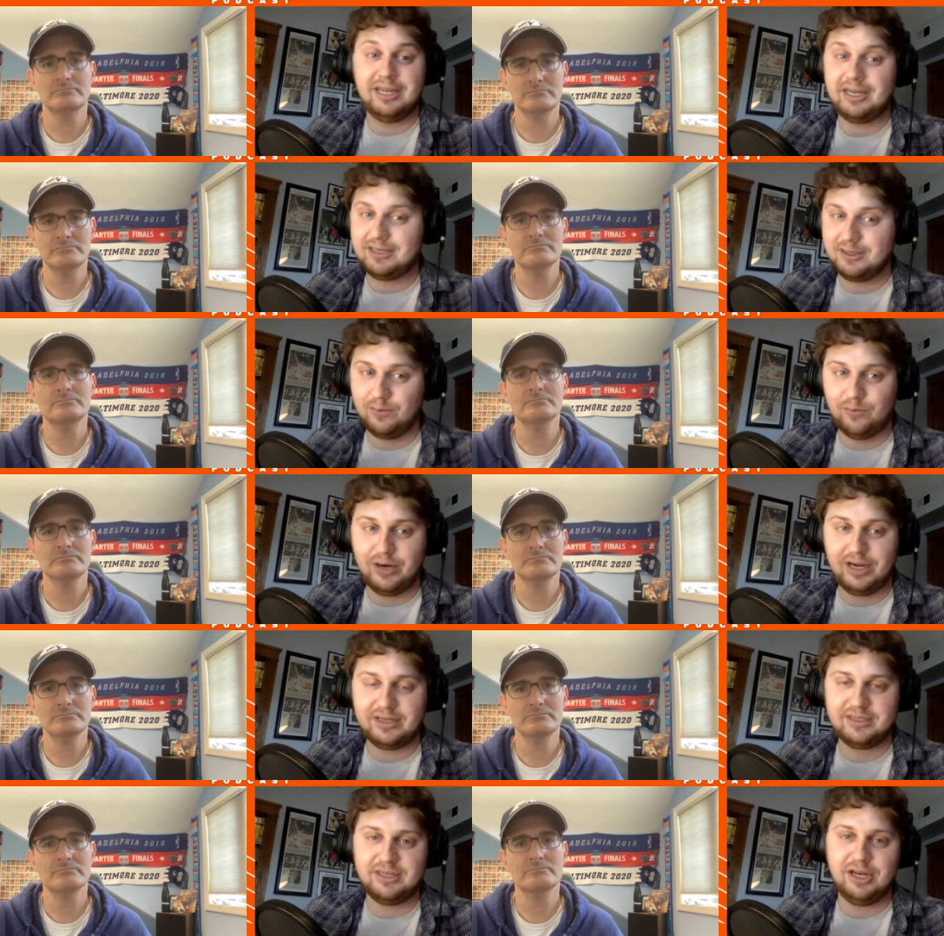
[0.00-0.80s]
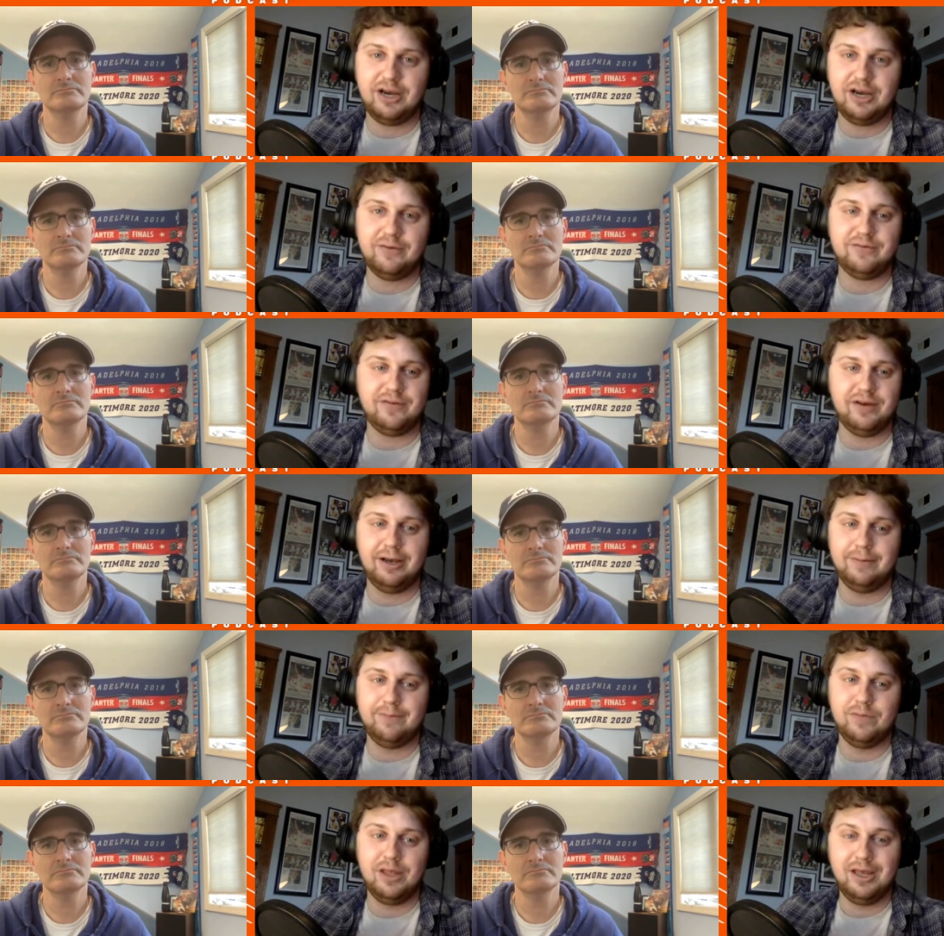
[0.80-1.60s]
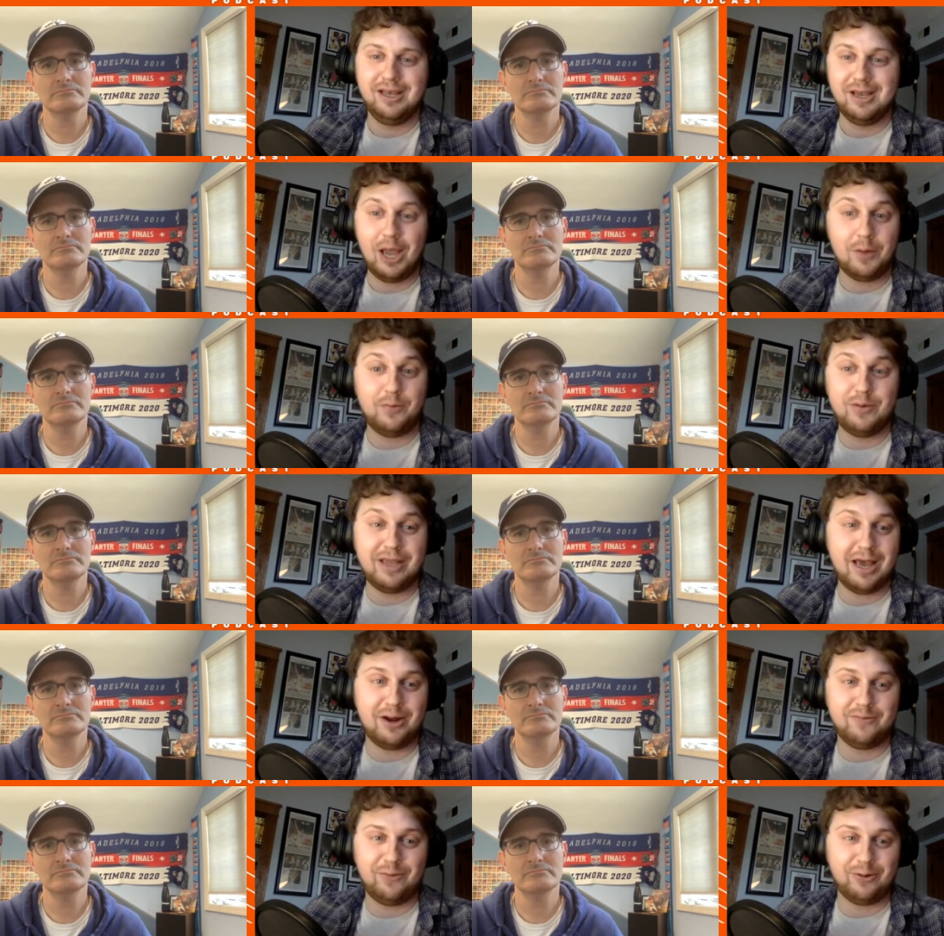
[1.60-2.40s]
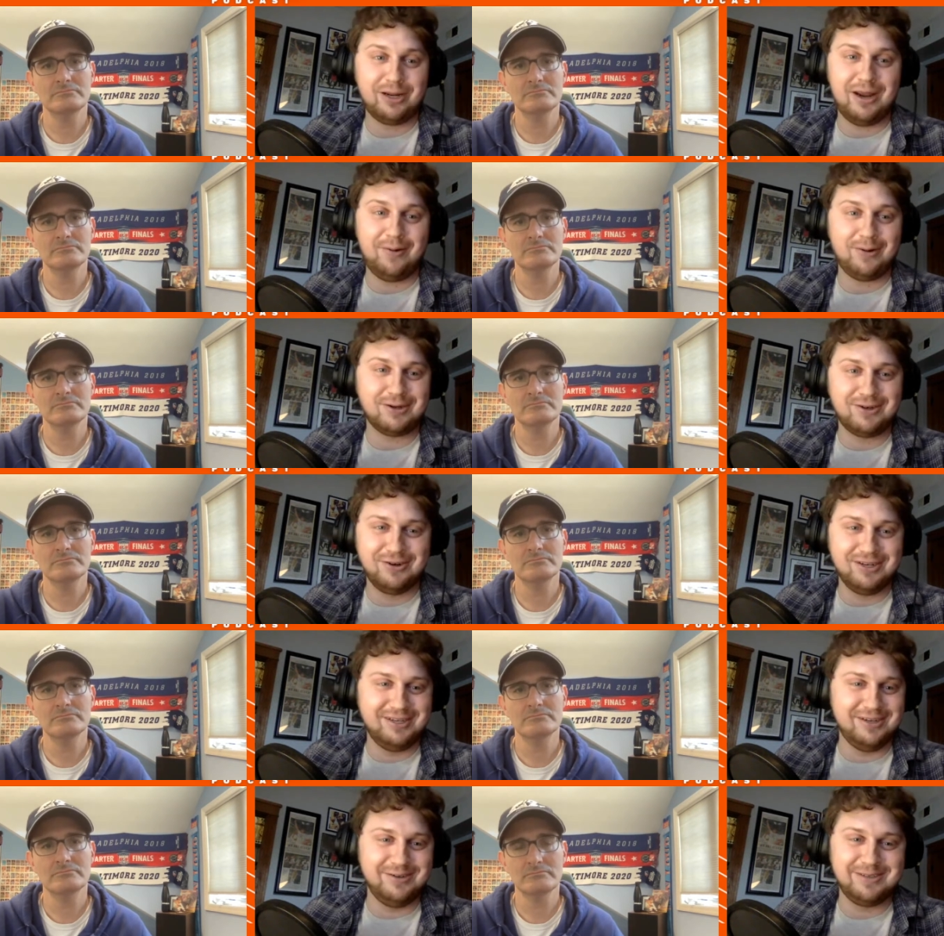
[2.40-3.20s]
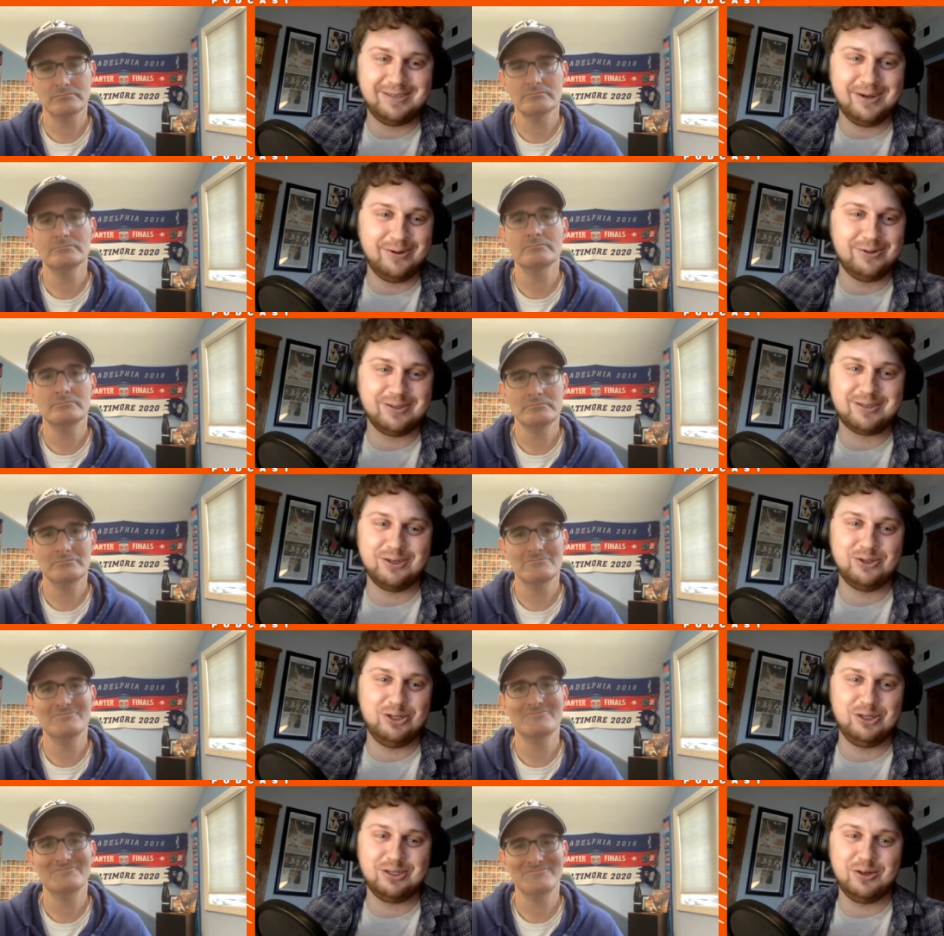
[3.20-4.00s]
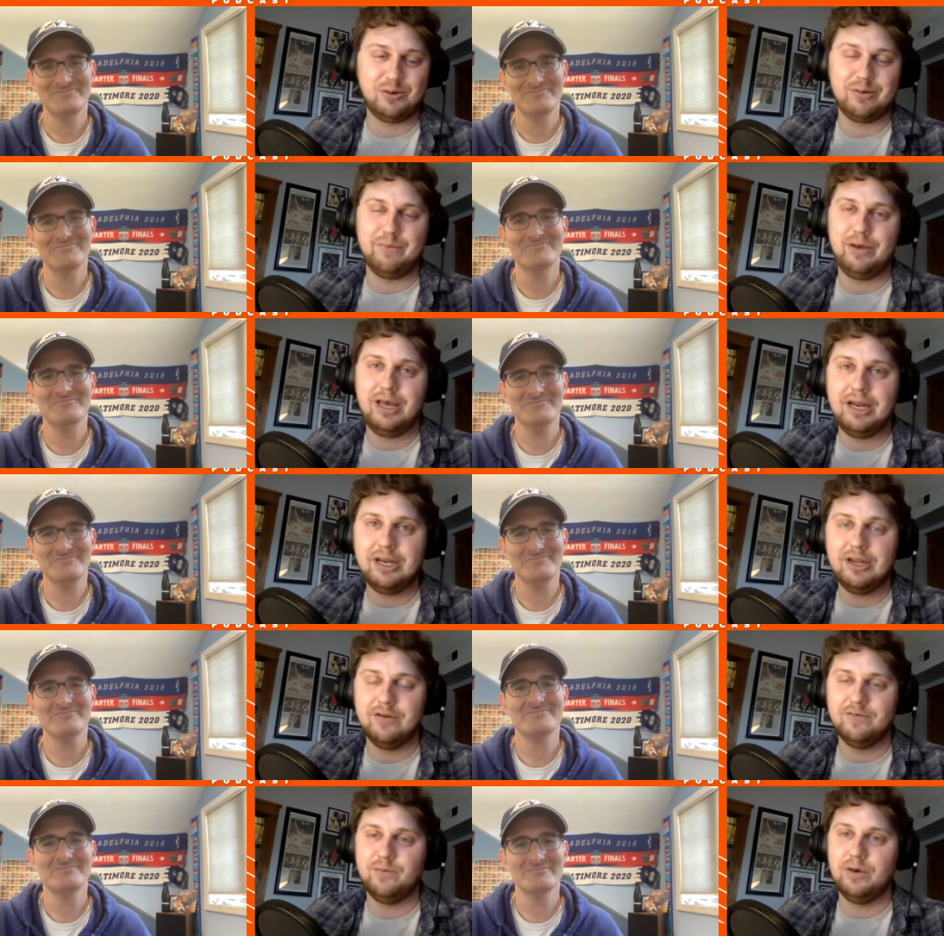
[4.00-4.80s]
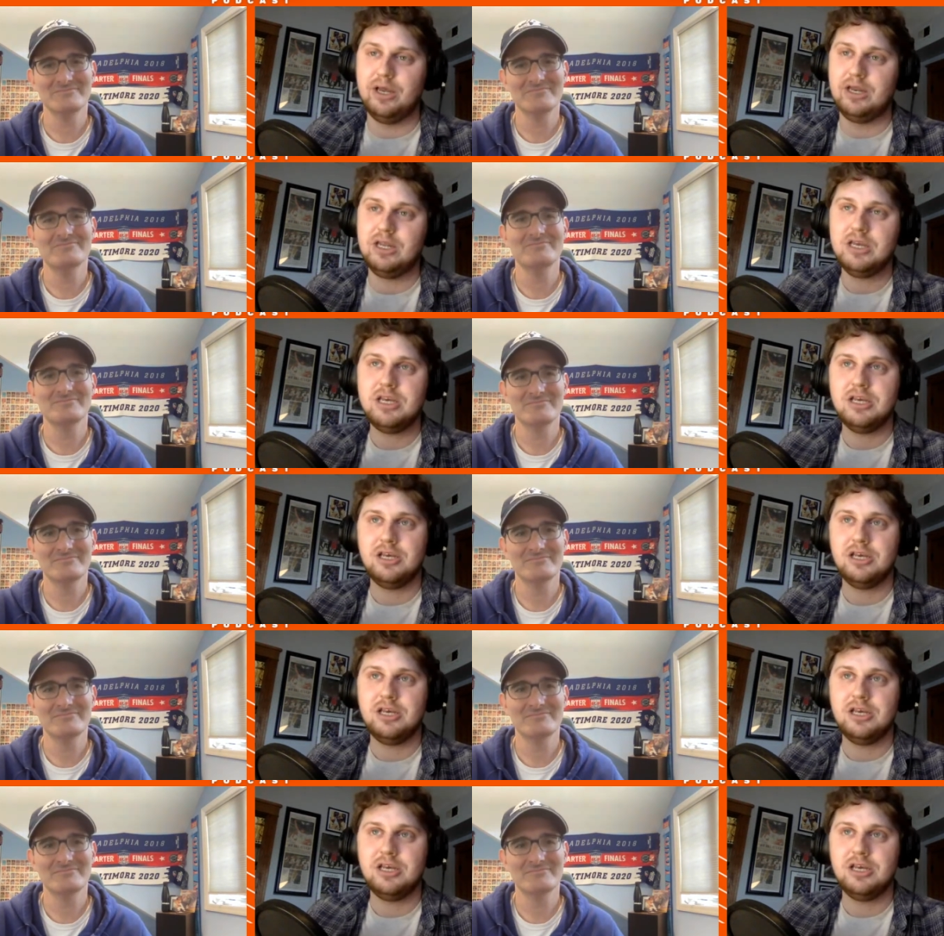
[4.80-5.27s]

Speaker 1: take some rest off, um, it would be out of her character to do so just because she's so competitive. But